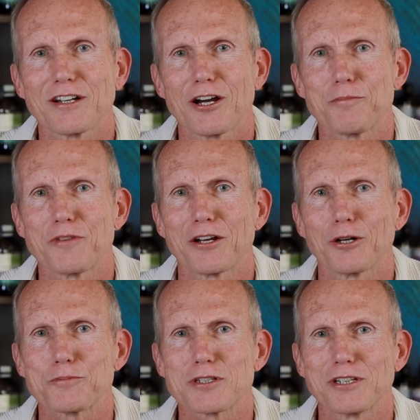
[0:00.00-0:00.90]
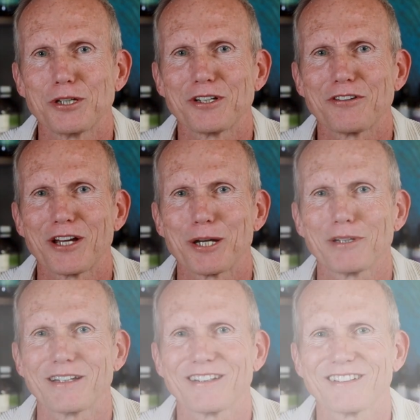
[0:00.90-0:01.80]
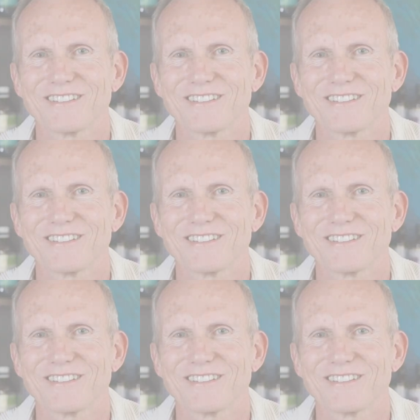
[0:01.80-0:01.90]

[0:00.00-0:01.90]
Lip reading: and I hope that helps you and your family.